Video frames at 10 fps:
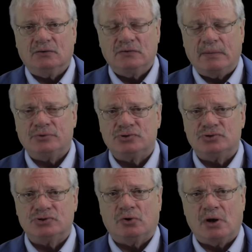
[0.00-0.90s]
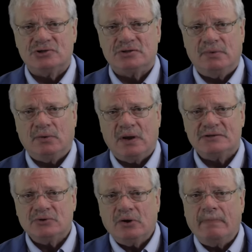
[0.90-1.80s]
temperatures across the
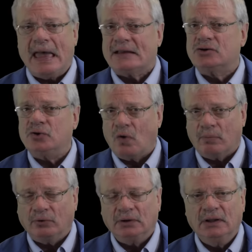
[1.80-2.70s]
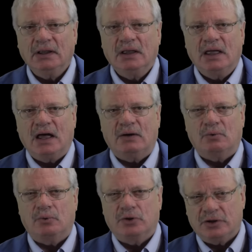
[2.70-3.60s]
Midwest will go back to normal.
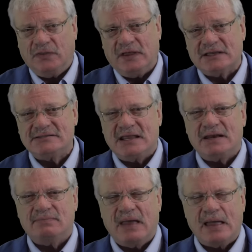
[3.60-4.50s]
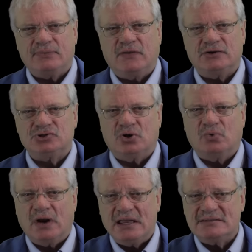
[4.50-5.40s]
When we look at the extended maps, they show
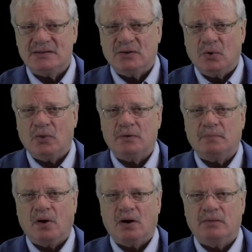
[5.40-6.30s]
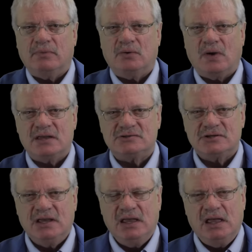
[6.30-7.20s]
rains in the northern part of the Midwest,
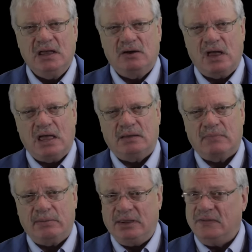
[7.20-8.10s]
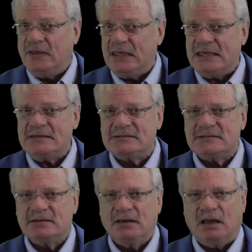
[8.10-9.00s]
maybe in the
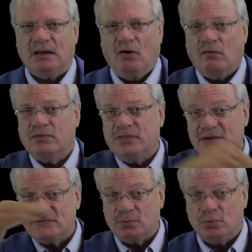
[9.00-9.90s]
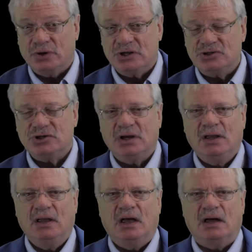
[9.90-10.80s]
east, over this ridge.
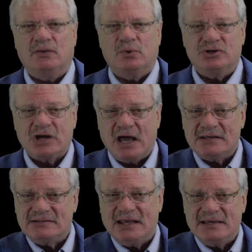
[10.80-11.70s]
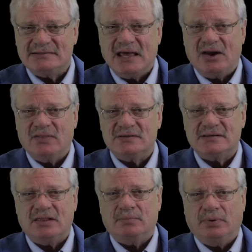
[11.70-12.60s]
The ridge kind of stays down in the
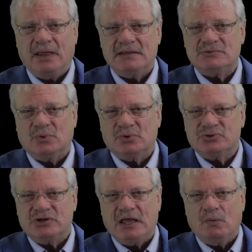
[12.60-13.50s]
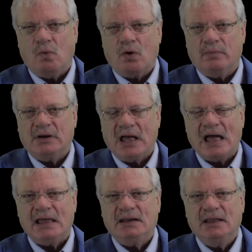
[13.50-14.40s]
southern plains where it'll stay warm and
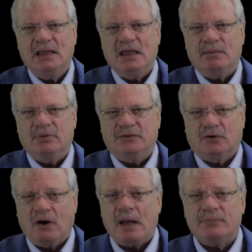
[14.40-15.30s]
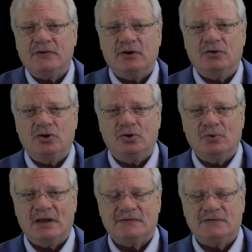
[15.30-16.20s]
hot. But the crops here in the
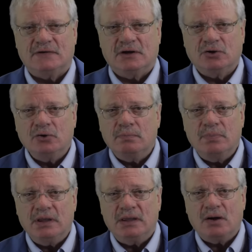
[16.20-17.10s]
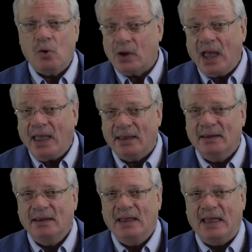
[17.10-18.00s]
U.S. Could be okay.
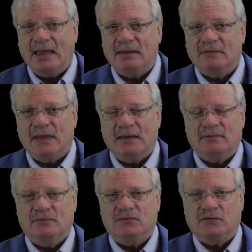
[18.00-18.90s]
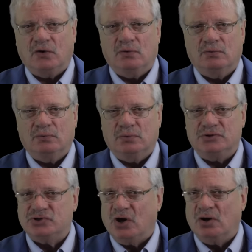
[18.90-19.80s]
And so
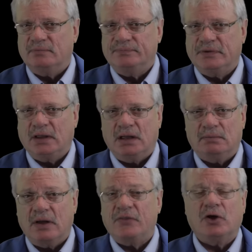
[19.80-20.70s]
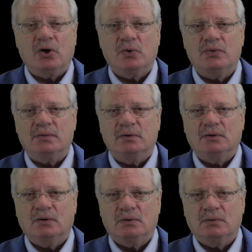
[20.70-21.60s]
we saw a month ago the
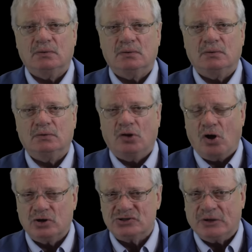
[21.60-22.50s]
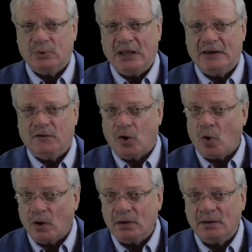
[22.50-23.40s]
longs liquidate in the
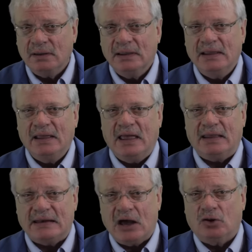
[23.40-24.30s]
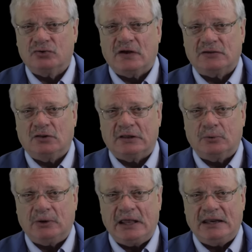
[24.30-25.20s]
corn, and now it looks like they're
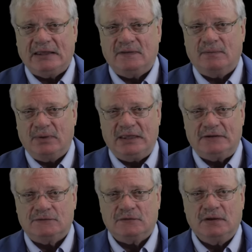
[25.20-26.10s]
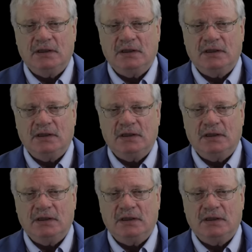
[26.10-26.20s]
liquidating in the beans.